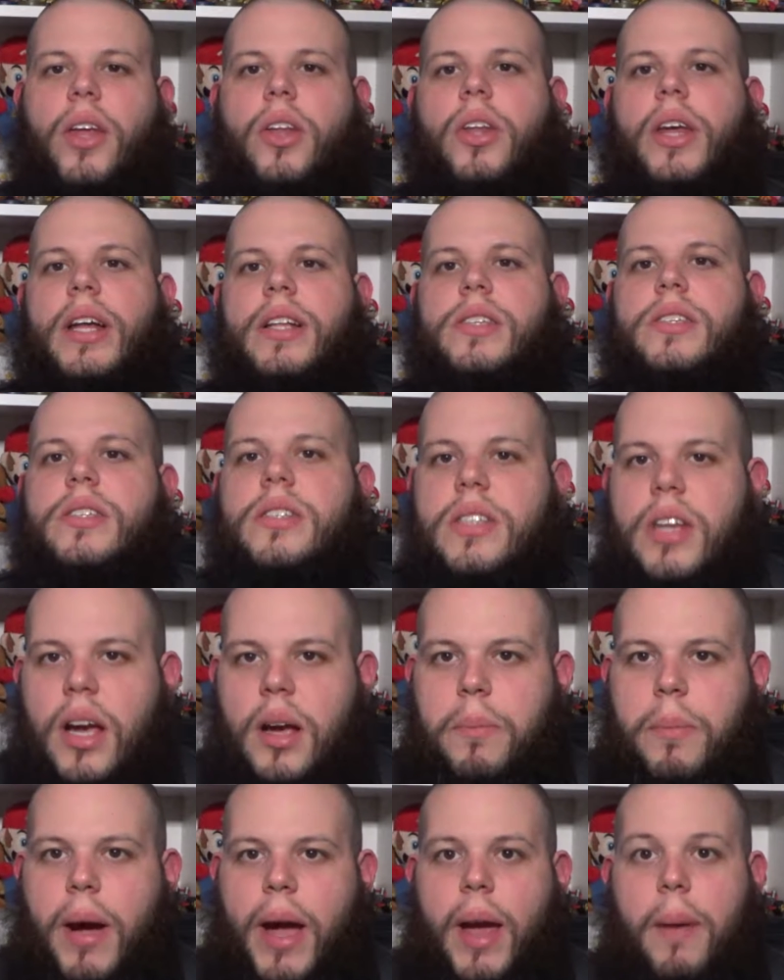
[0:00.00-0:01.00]
You'd get
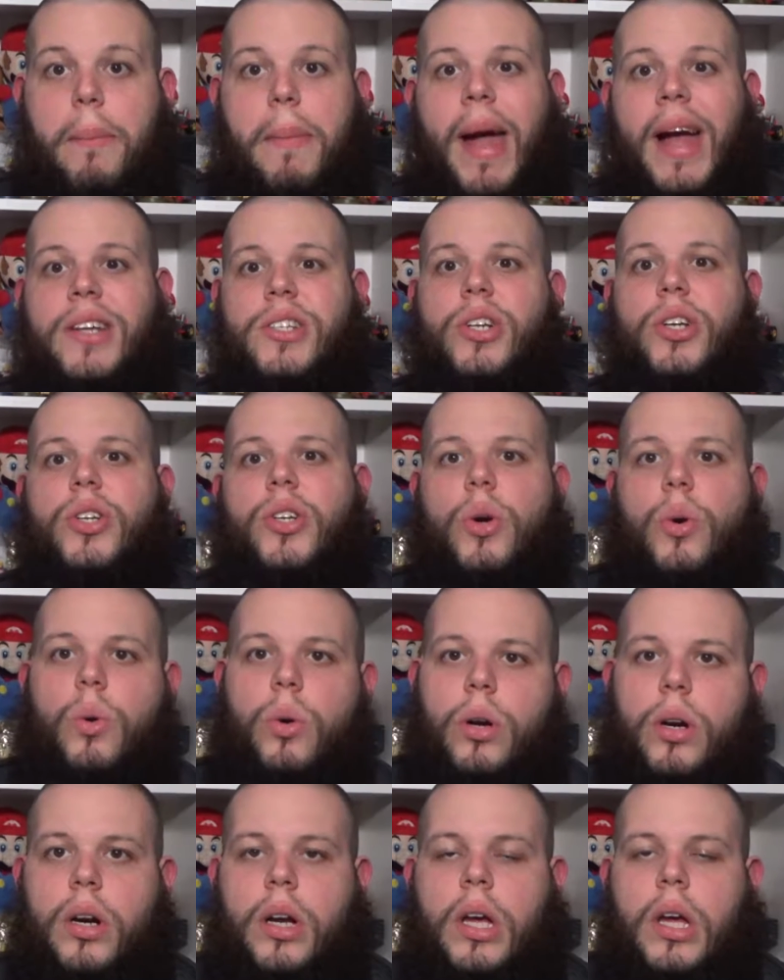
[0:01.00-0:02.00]
stuck by a magic
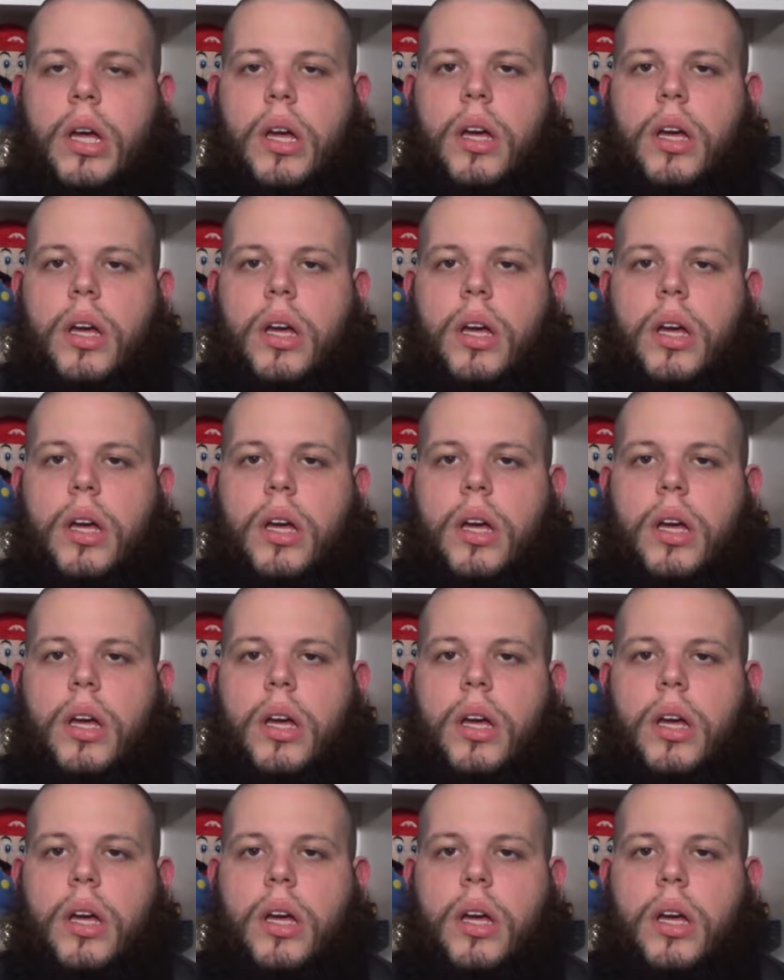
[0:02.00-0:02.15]
door,